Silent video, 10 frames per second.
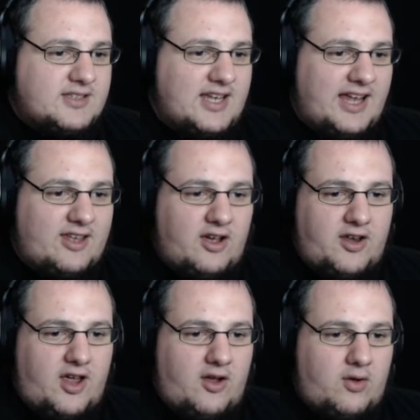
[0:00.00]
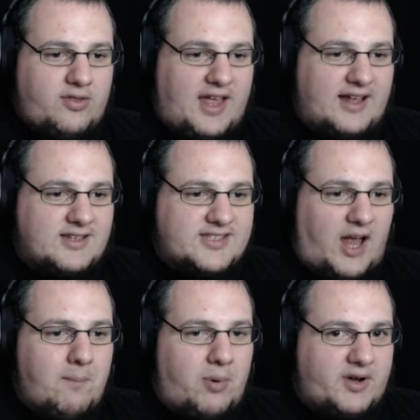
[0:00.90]
to let her know that
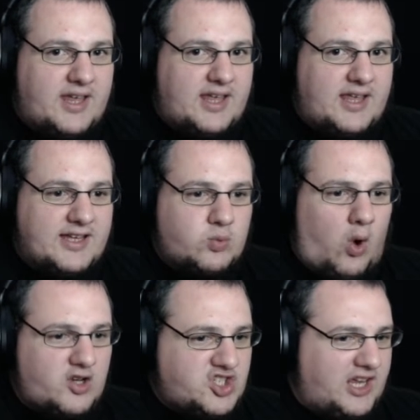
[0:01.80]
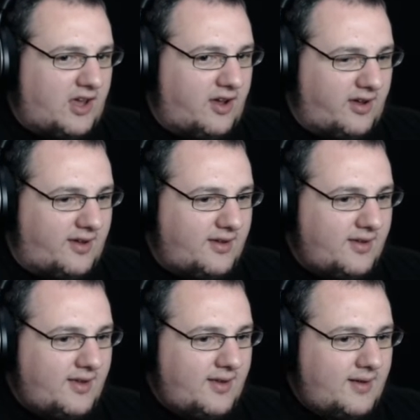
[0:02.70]
somebody is watching her.
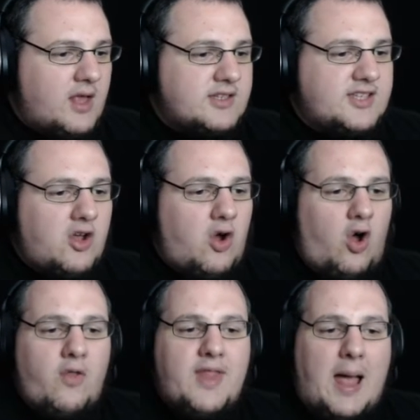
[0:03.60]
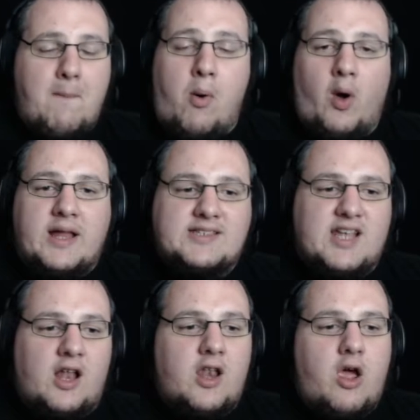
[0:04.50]
So on that
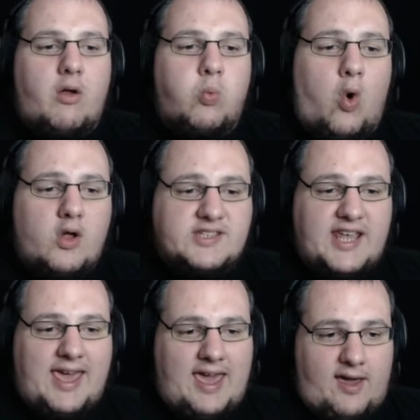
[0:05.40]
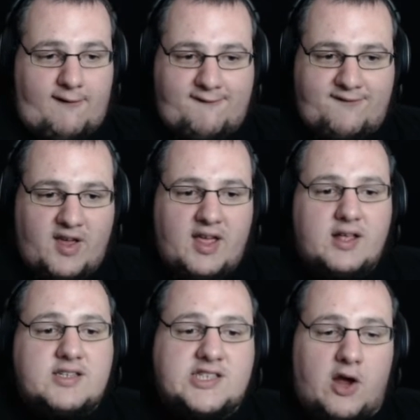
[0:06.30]
point alone, what if
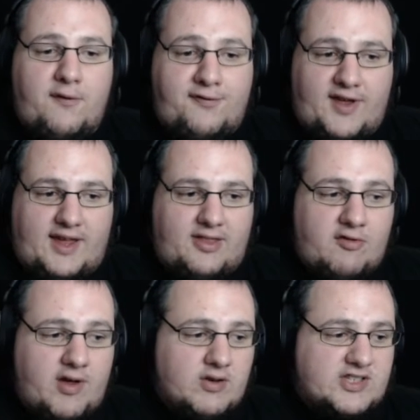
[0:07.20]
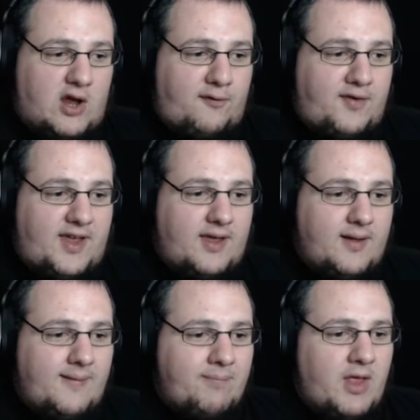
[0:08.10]
Sophie, the real Sophie,
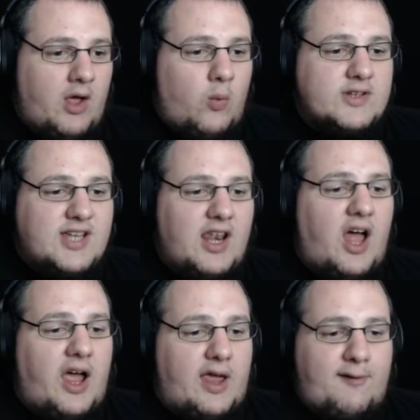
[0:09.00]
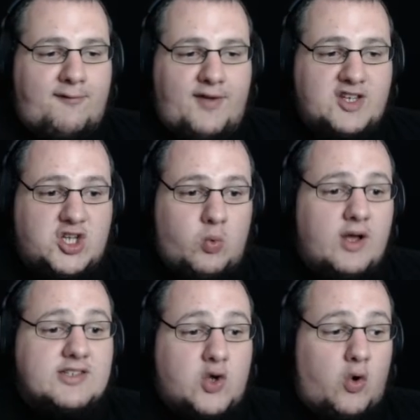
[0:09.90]
was alive and she
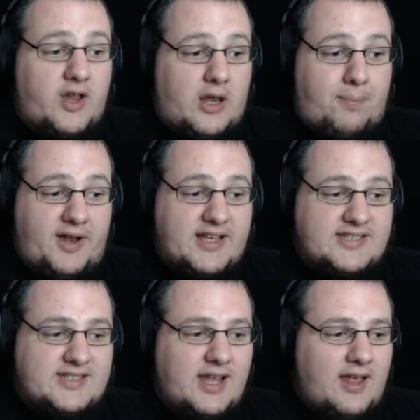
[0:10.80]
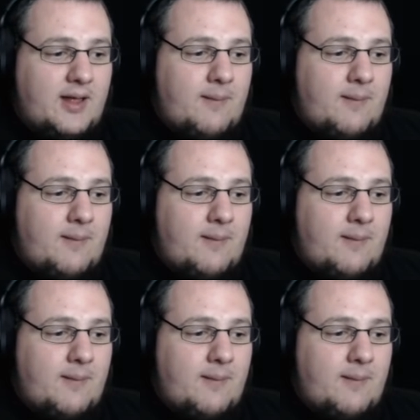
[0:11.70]
was calling the police,